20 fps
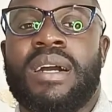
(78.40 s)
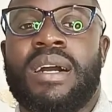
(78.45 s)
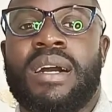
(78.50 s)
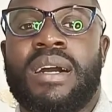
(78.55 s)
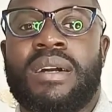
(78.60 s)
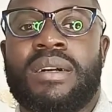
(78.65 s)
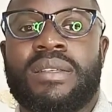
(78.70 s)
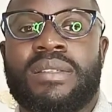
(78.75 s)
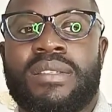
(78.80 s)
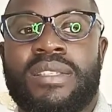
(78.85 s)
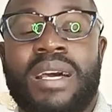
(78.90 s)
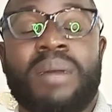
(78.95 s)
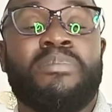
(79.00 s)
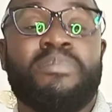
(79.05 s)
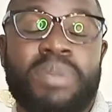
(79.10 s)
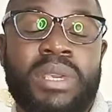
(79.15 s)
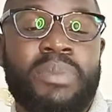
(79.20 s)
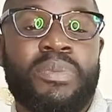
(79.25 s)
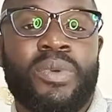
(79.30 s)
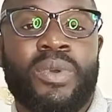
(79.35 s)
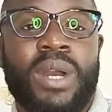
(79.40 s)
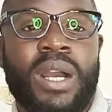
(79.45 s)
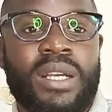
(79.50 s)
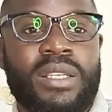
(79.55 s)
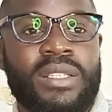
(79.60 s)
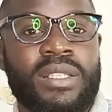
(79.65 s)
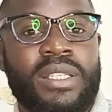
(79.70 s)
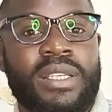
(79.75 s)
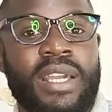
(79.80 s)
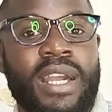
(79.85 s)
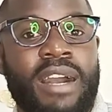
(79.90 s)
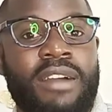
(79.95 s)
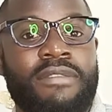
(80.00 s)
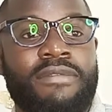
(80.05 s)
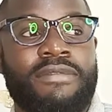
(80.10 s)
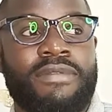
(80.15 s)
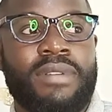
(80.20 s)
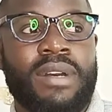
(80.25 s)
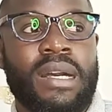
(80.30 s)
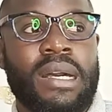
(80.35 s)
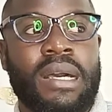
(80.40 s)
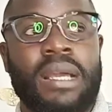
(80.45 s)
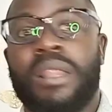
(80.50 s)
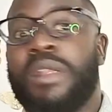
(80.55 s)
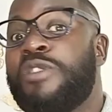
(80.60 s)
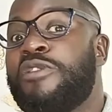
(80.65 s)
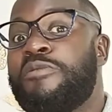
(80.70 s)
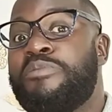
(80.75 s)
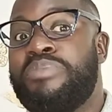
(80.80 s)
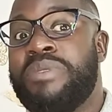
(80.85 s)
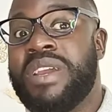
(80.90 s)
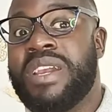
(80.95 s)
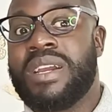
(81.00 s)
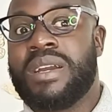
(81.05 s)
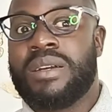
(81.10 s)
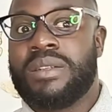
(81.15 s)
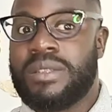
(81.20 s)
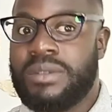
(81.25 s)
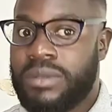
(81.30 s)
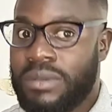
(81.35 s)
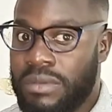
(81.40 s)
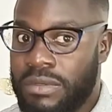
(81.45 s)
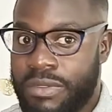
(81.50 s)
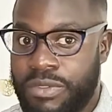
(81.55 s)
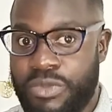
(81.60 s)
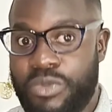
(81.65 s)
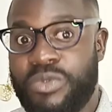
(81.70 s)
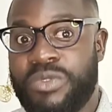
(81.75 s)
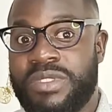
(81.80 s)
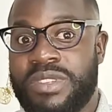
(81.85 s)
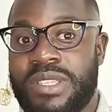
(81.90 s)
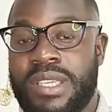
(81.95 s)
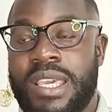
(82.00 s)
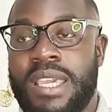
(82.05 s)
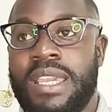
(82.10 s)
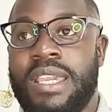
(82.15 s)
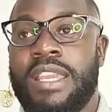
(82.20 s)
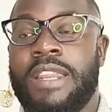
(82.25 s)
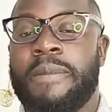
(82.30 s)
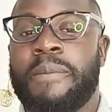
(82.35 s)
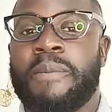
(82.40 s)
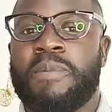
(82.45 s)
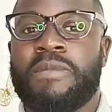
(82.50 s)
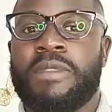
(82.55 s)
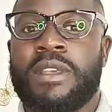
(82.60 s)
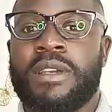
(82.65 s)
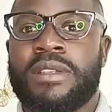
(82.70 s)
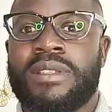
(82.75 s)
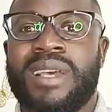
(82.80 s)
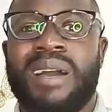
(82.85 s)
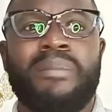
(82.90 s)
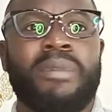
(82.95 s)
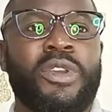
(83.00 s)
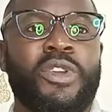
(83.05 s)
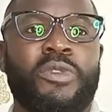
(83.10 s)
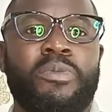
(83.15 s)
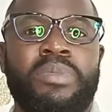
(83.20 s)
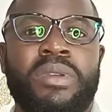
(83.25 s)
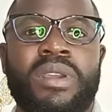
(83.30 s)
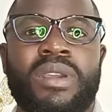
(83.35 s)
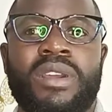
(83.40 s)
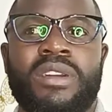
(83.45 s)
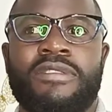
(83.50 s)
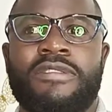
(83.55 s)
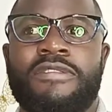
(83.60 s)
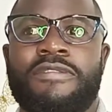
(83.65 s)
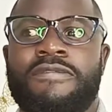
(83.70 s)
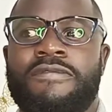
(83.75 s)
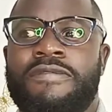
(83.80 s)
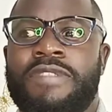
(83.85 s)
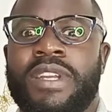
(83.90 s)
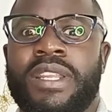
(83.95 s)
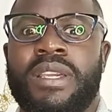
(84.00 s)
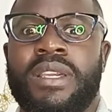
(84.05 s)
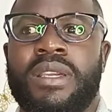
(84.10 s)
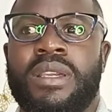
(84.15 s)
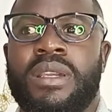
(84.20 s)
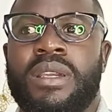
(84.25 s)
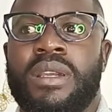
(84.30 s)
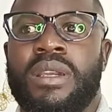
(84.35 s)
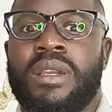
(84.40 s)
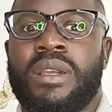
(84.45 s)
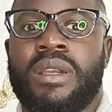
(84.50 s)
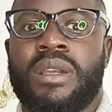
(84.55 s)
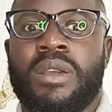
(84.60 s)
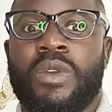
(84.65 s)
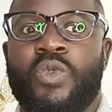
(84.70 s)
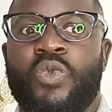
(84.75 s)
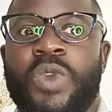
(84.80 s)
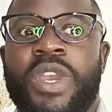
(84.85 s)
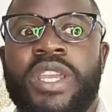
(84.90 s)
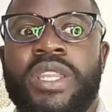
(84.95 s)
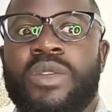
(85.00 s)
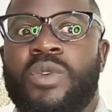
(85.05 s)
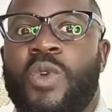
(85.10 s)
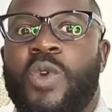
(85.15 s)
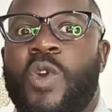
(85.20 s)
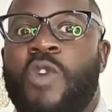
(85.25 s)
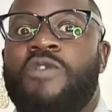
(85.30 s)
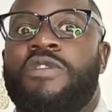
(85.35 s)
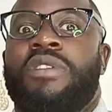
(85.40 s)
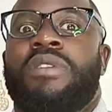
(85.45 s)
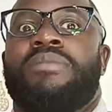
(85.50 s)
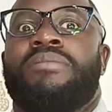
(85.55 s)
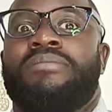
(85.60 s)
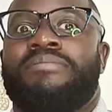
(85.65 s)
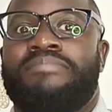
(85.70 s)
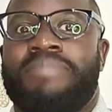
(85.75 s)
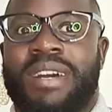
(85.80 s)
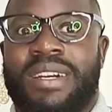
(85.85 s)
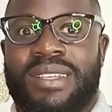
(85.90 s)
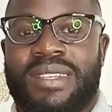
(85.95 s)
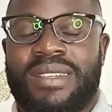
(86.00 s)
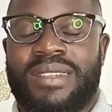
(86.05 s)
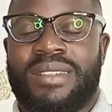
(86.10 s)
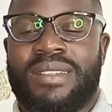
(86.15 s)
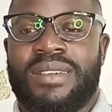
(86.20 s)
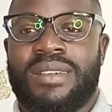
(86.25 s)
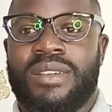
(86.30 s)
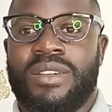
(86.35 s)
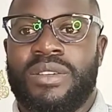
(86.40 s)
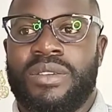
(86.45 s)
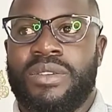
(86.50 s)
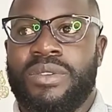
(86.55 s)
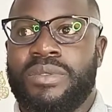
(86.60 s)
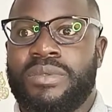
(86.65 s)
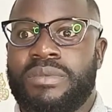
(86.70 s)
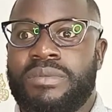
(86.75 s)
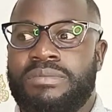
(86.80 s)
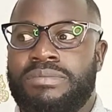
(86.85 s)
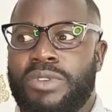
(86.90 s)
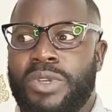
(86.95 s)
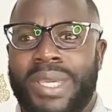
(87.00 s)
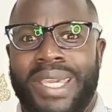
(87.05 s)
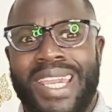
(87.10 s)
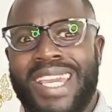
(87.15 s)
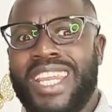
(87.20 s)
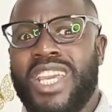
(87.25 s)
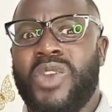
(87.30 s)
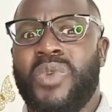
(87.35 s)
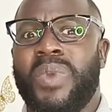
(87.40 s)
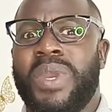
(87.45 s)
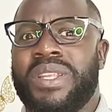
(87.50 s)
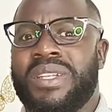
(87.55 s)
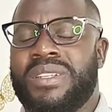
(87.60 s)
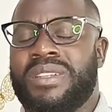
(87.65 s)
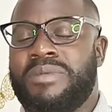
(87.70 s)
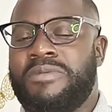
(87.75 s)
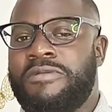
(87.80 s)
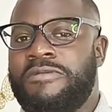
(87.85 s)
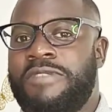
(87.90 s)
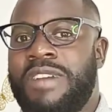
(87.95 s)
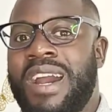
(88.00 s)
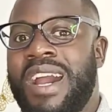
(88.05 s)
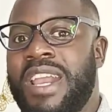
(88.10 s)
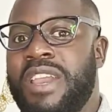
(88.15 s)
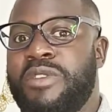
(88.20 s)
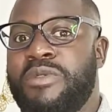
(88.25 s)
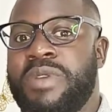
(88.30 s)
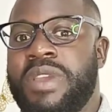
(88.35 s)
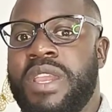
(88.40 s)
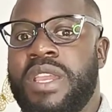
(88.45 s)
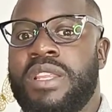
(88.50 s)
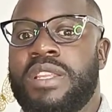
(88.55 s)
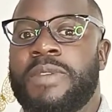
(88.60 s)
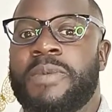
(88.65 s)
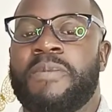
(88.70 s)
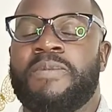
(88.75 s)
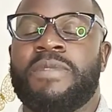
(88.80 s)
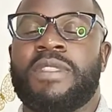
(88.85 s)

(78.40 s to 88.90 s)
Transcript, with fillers: Uh, some people actually have a lot of breakout through skin. Some it could be a funny weight over bust you begin with a high rate